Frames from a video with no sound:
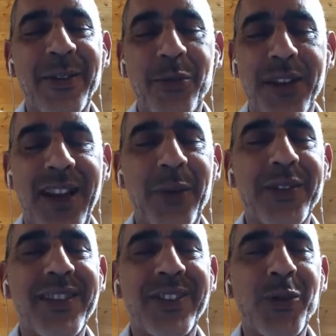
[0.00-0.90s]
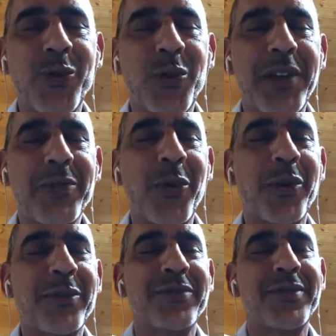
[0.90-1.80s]
without consuming
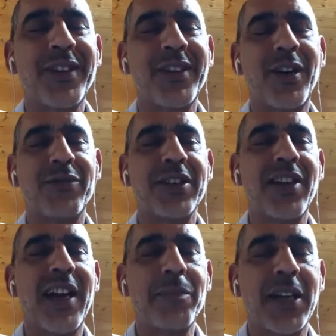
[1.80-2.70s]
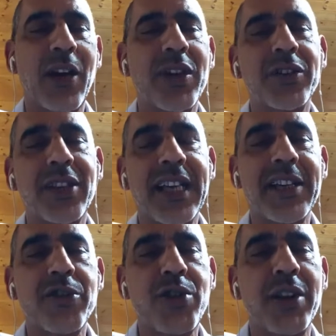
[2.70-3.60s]
more of the time. But I wanted to get
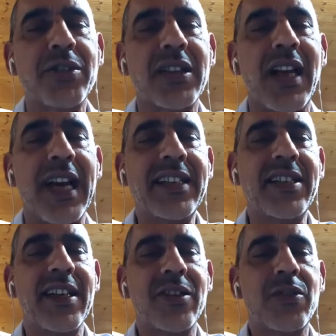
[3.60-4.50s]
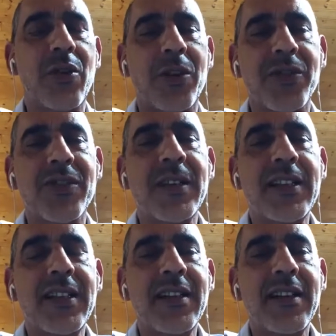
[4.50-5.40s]
a general idea across
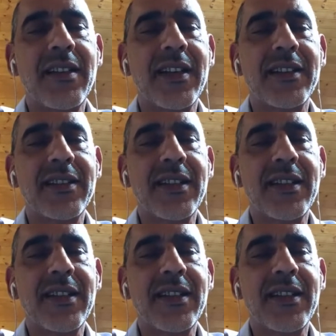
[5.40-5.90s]
that